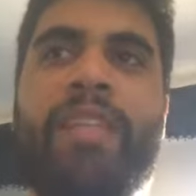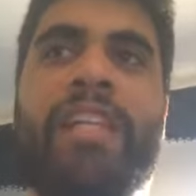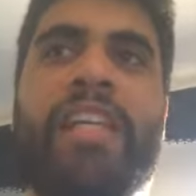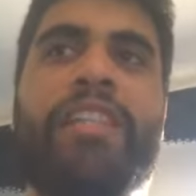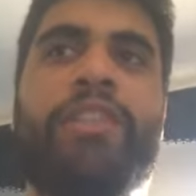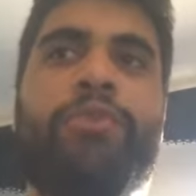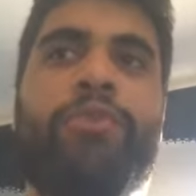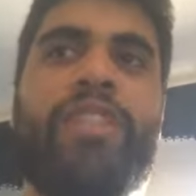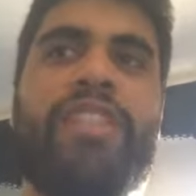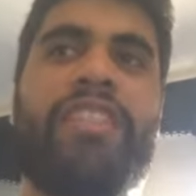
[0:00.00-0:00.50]

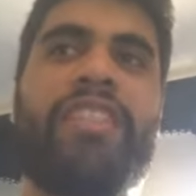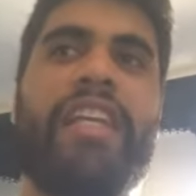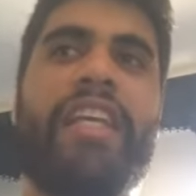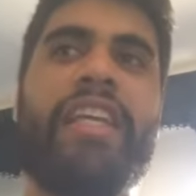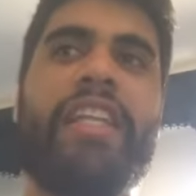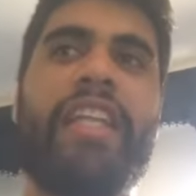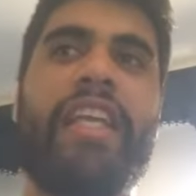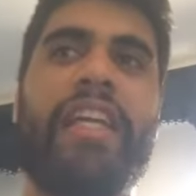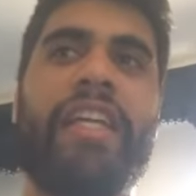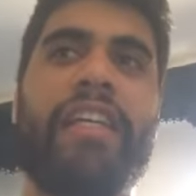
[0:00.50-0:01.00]
and we
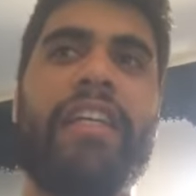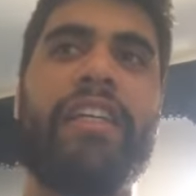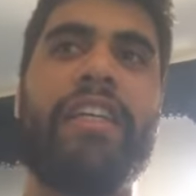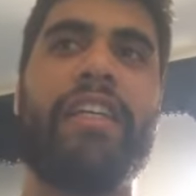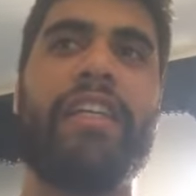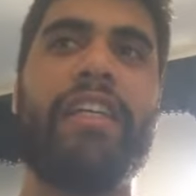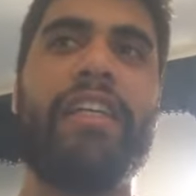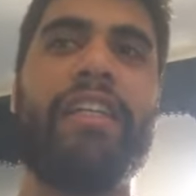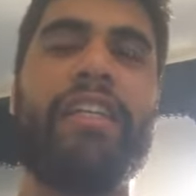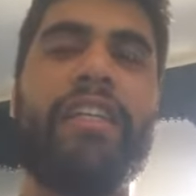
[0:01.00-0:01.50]
say like
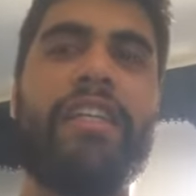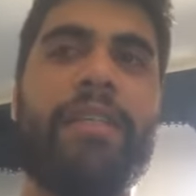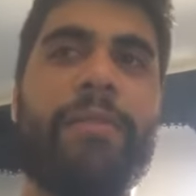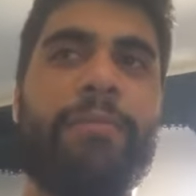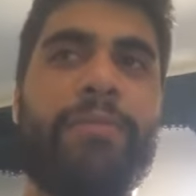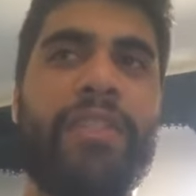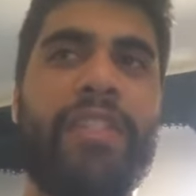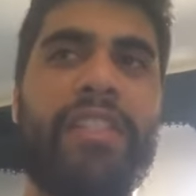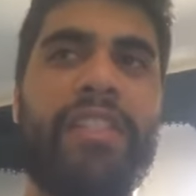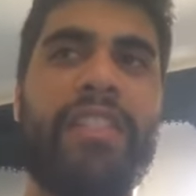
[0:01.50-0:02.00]

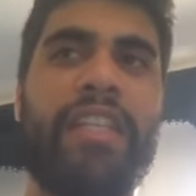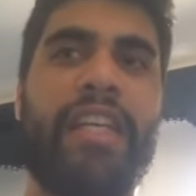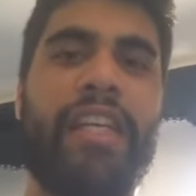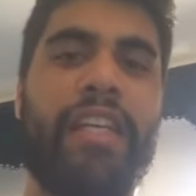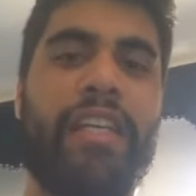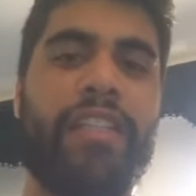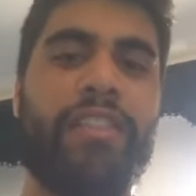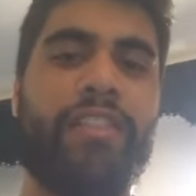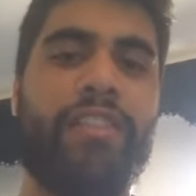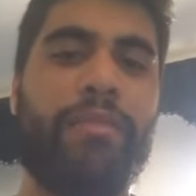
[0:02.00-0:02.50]
bsisa
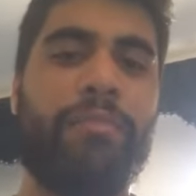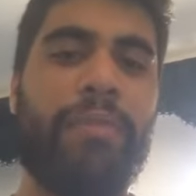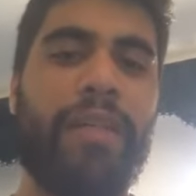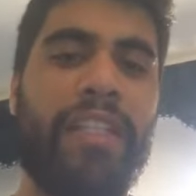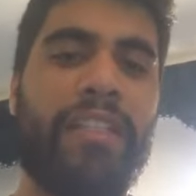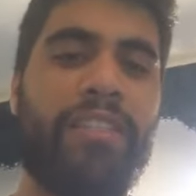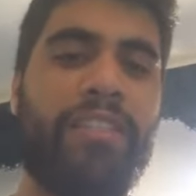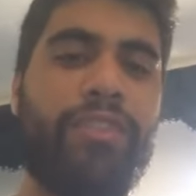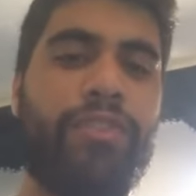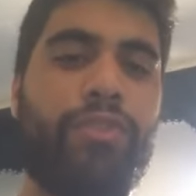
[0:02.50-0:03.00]
is the
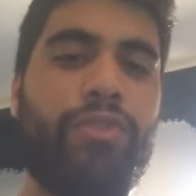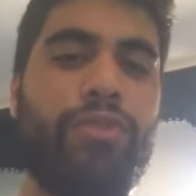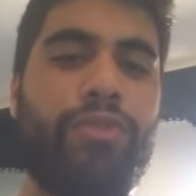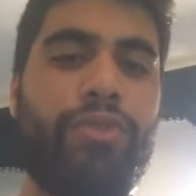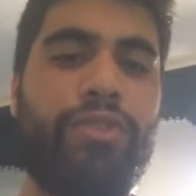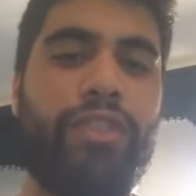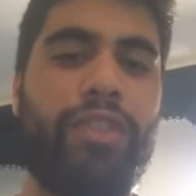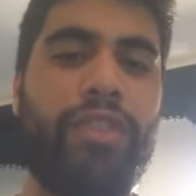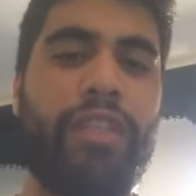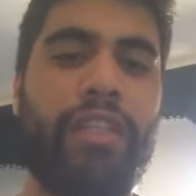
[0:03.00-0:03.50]
best
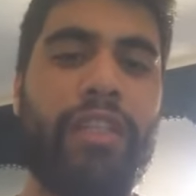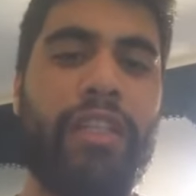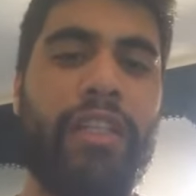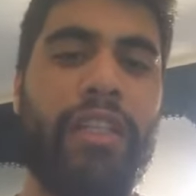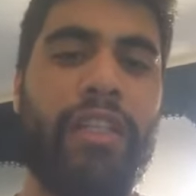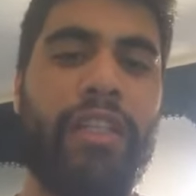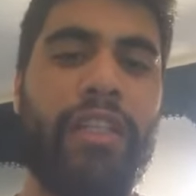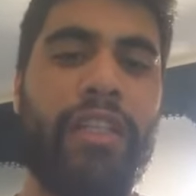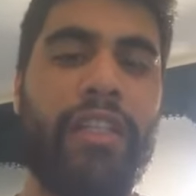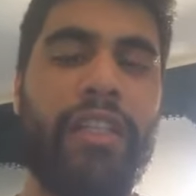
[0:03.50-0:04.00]
solution
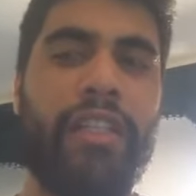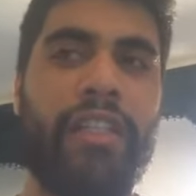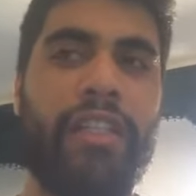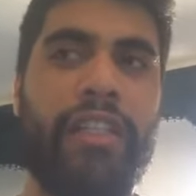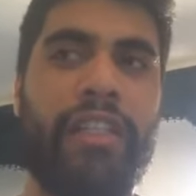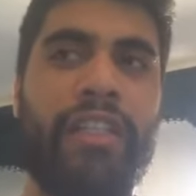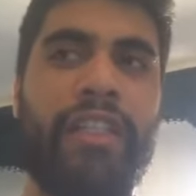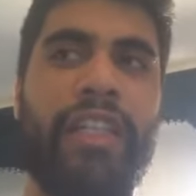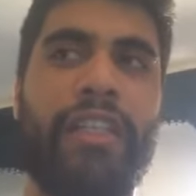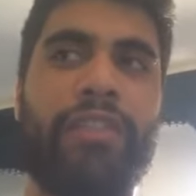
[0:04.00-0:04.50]
to
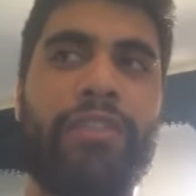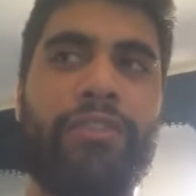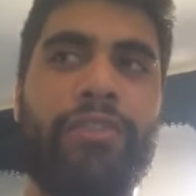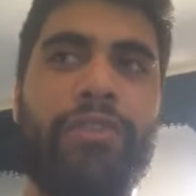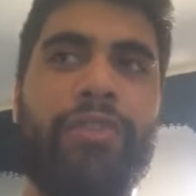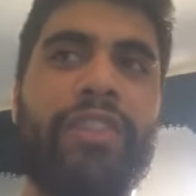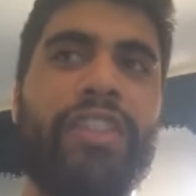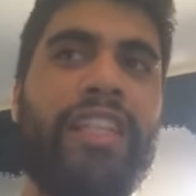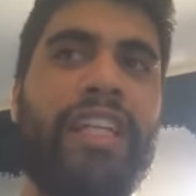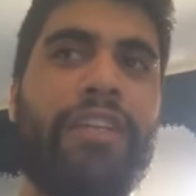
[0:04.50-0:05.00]

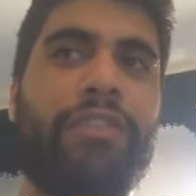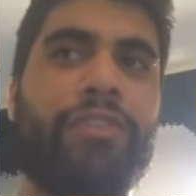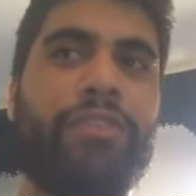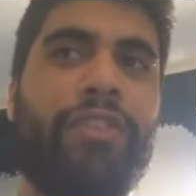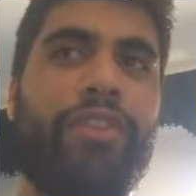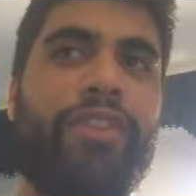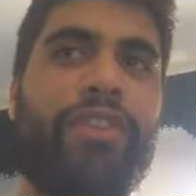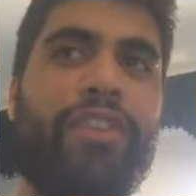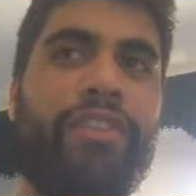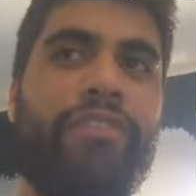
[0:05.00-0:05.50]

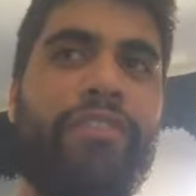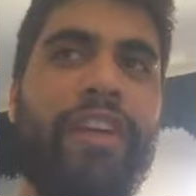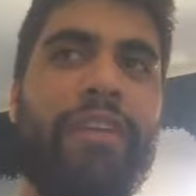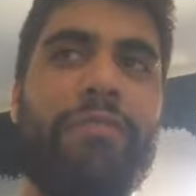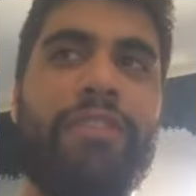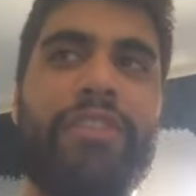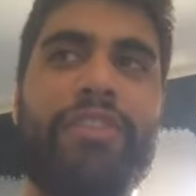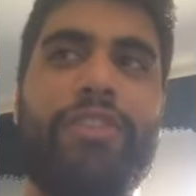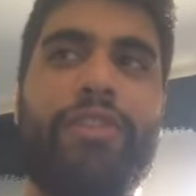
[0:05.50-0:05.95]
encounter the famine.